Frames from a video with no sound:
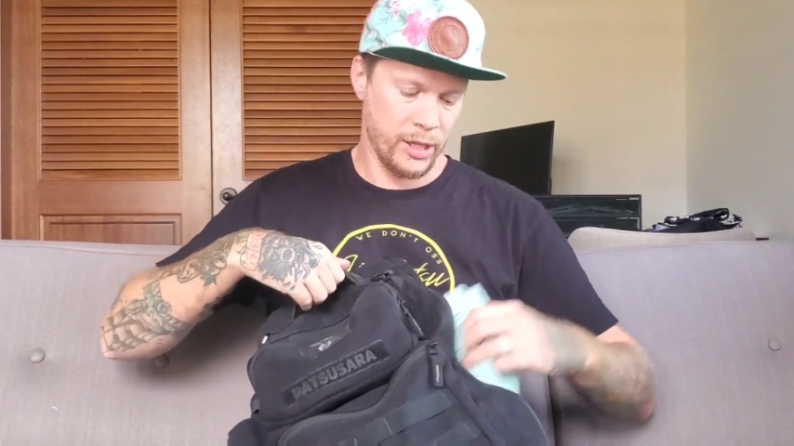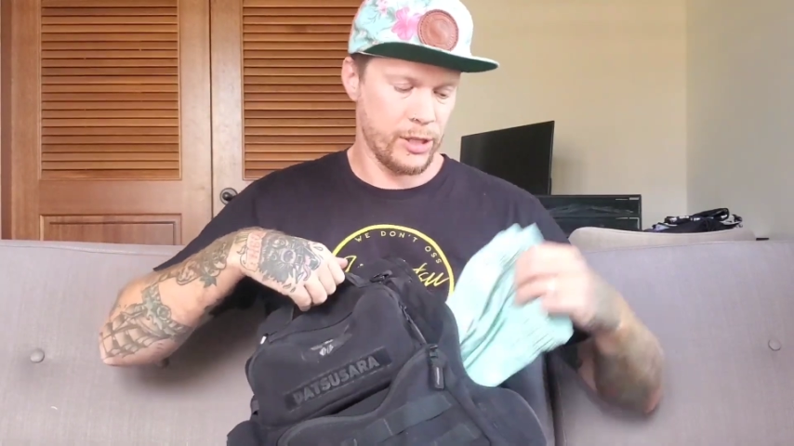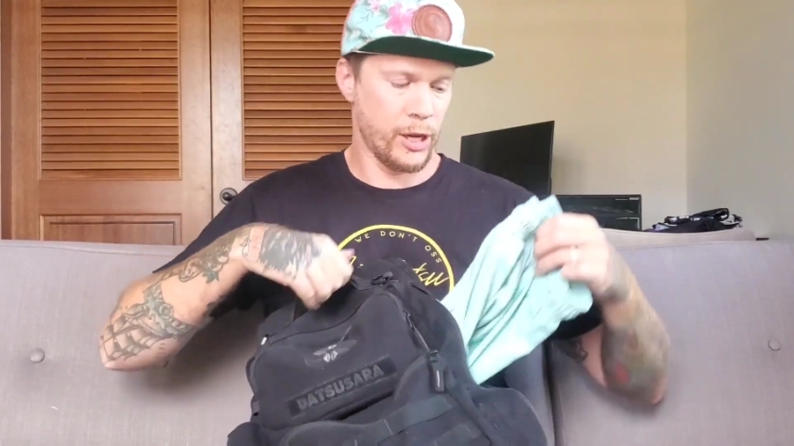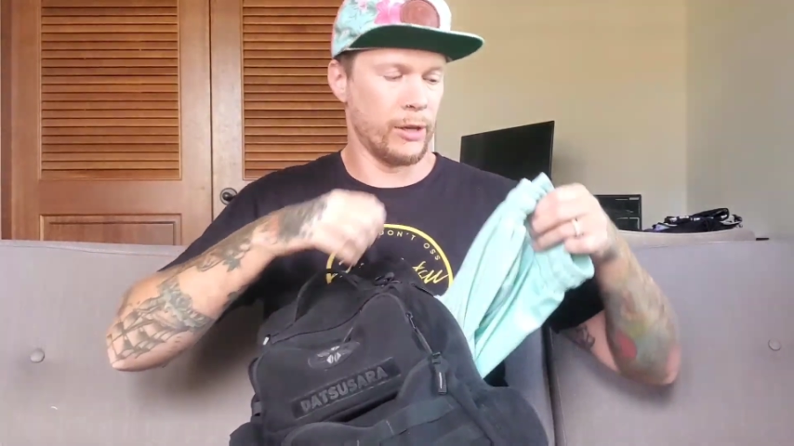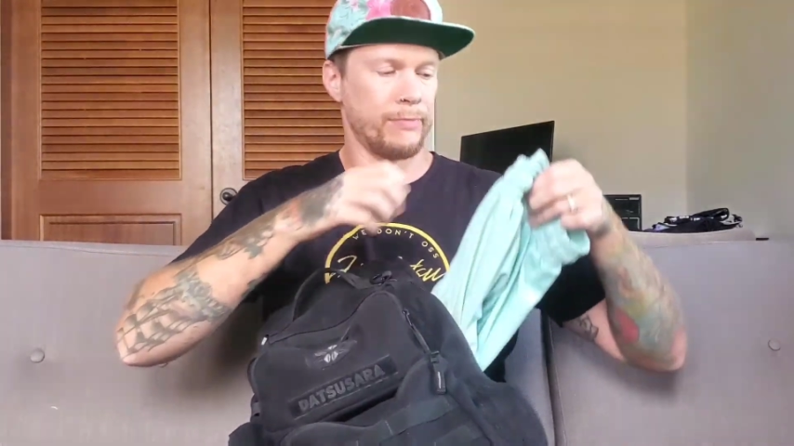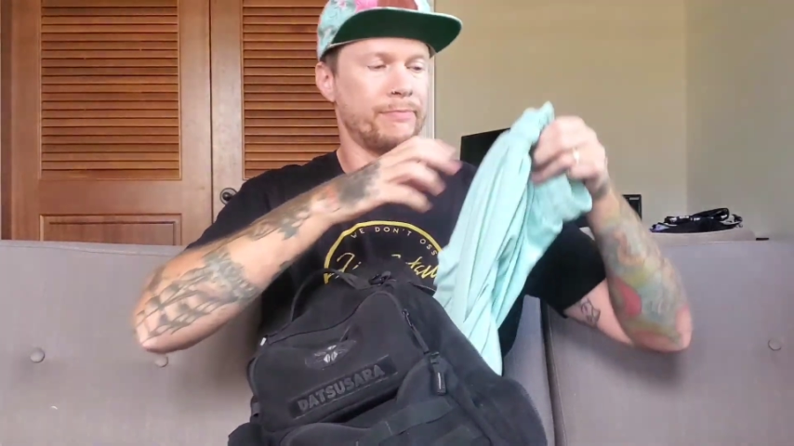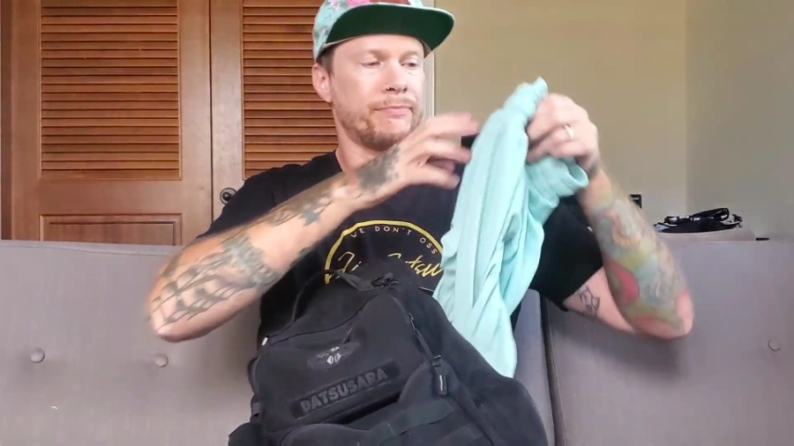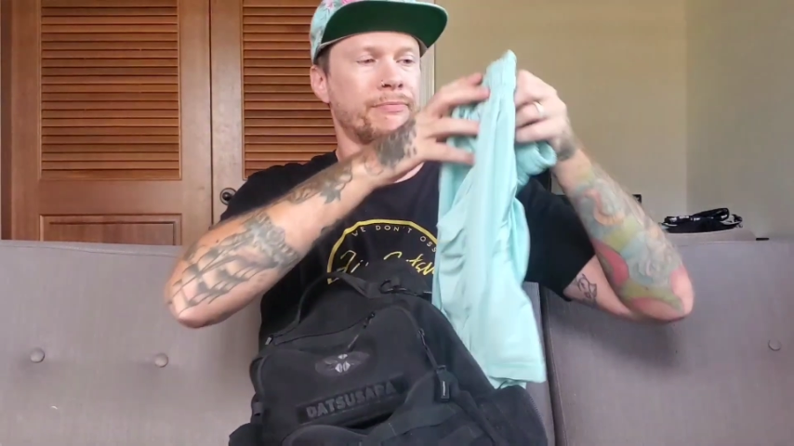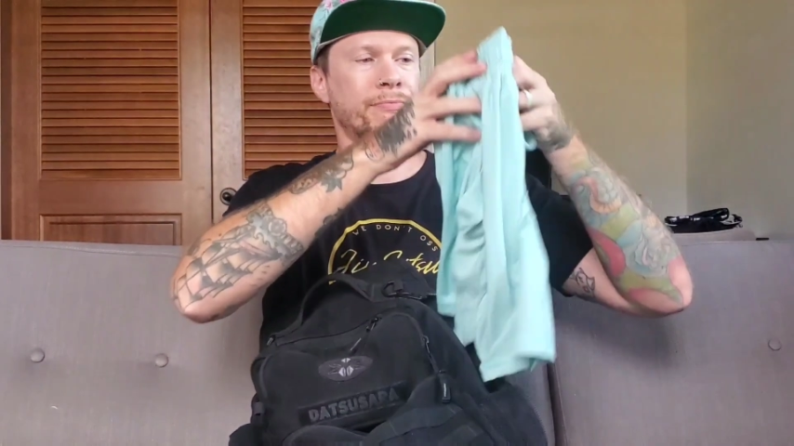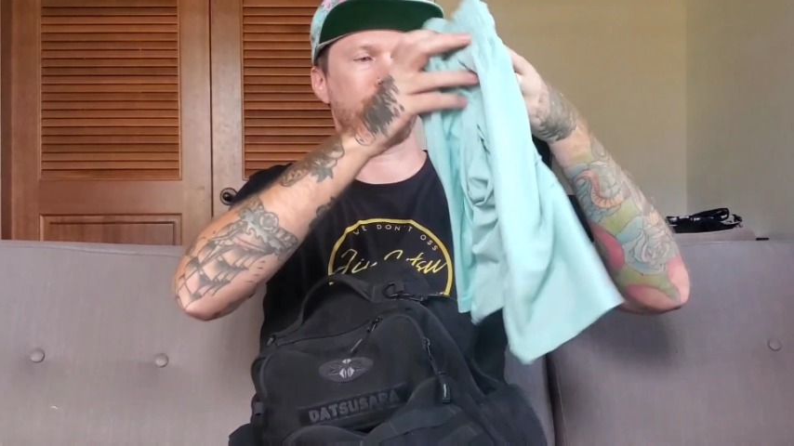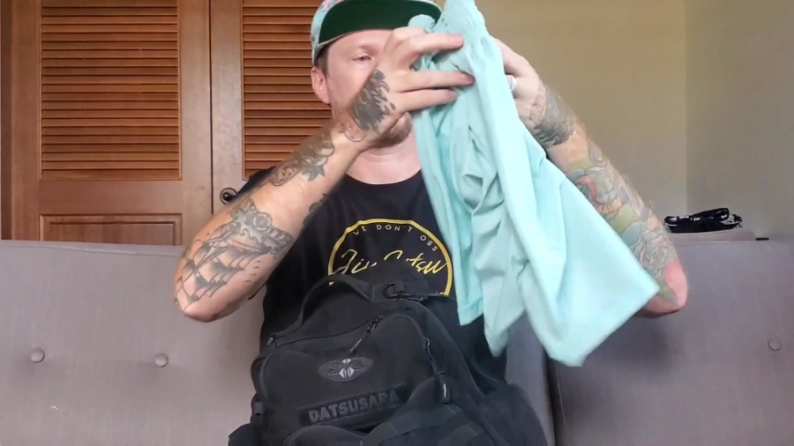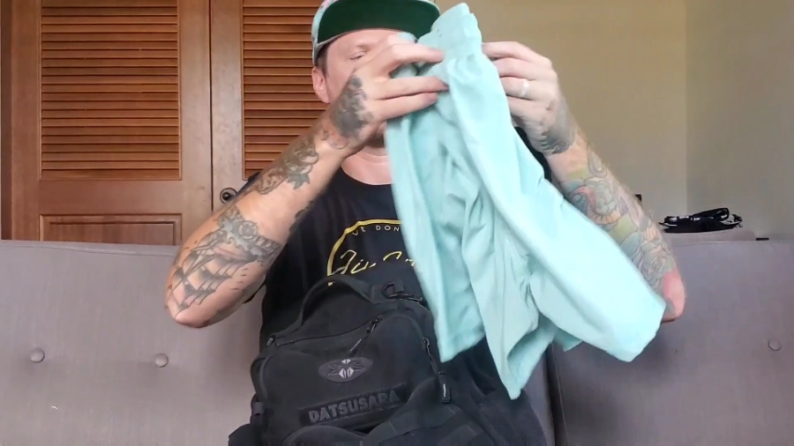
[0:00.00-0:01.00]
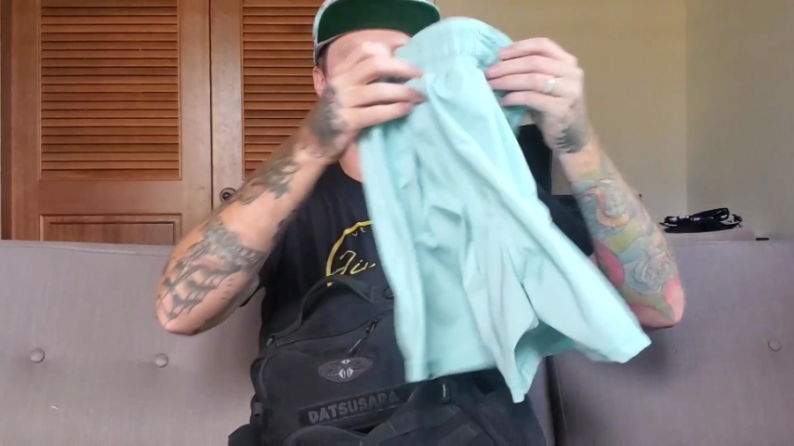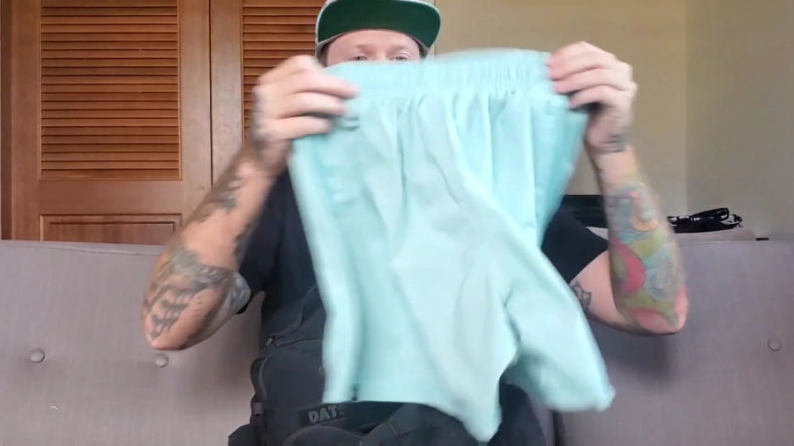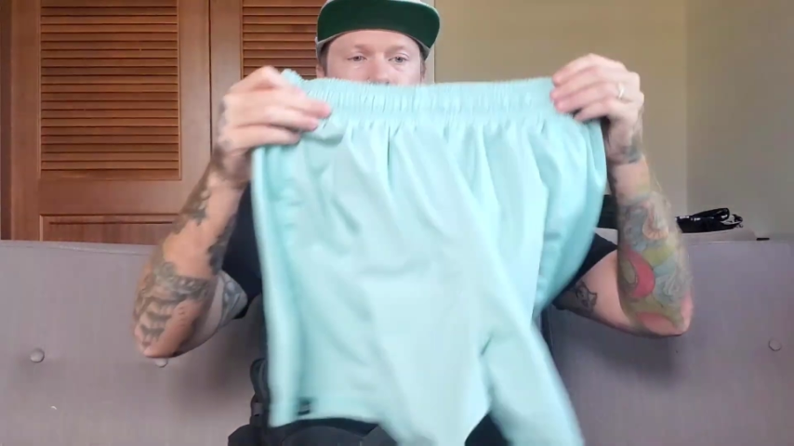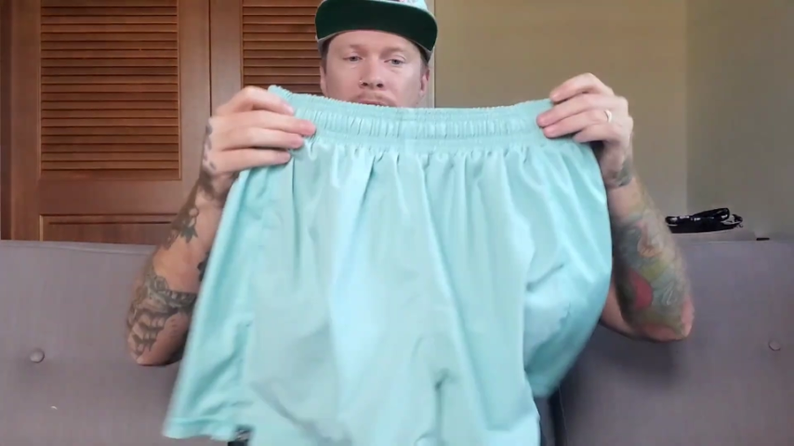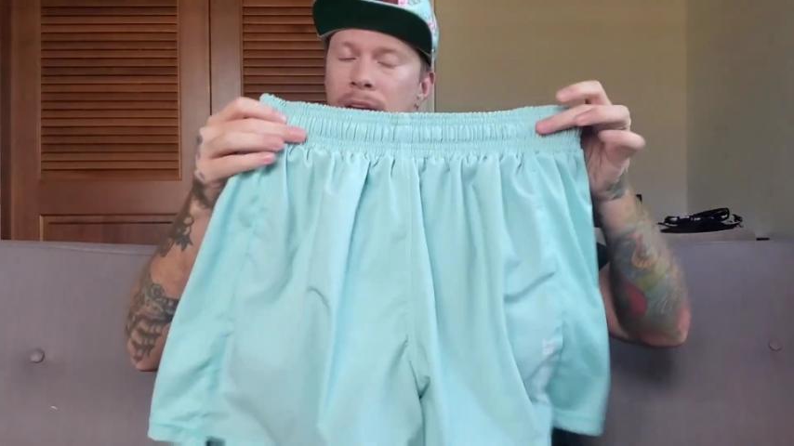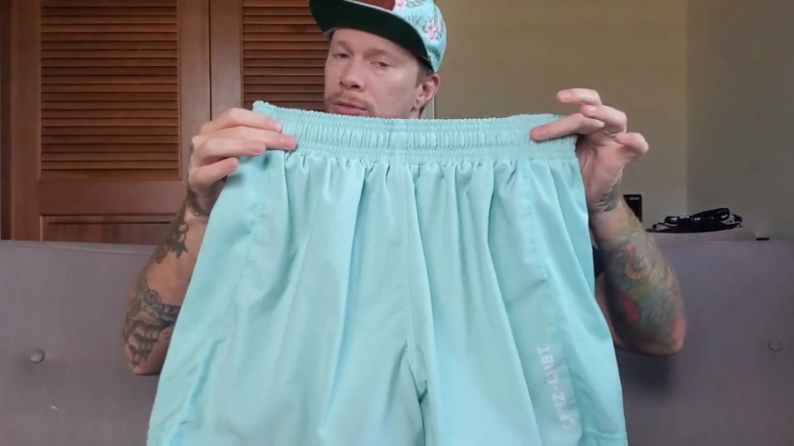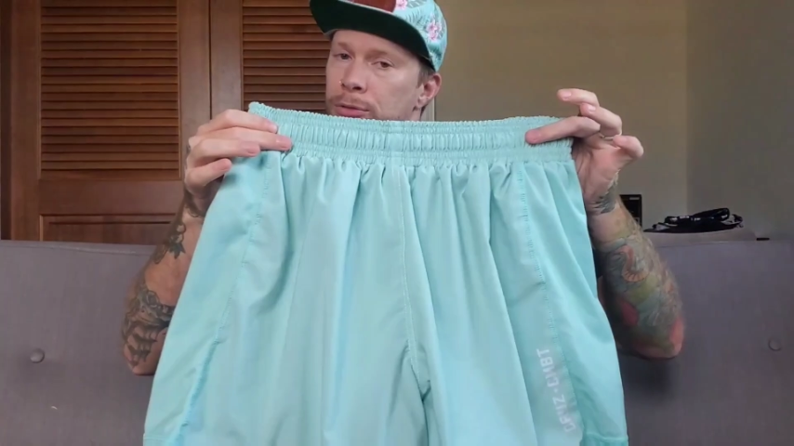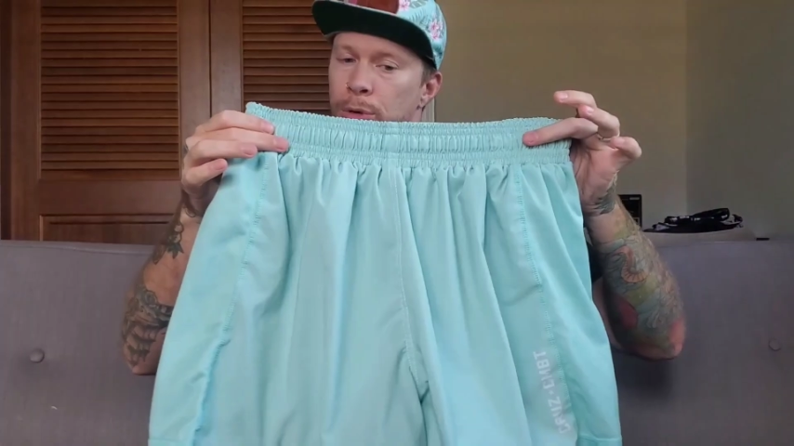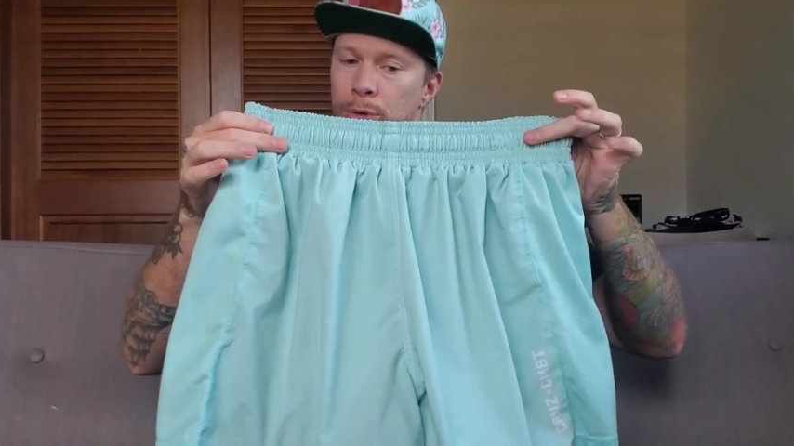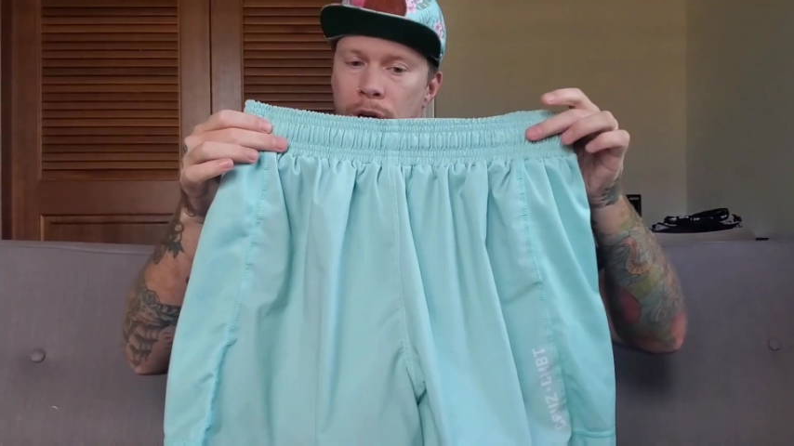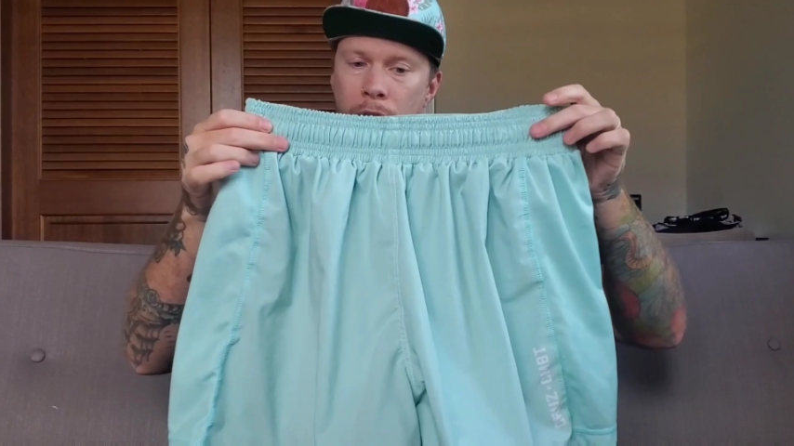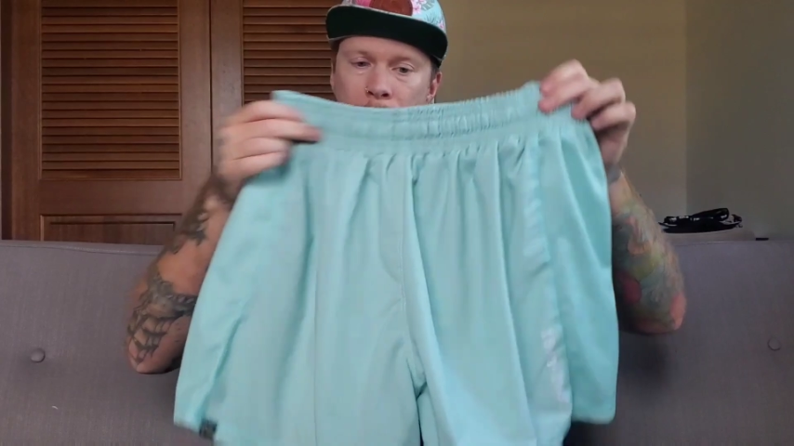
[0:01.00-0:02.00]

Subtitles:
So, CRUZ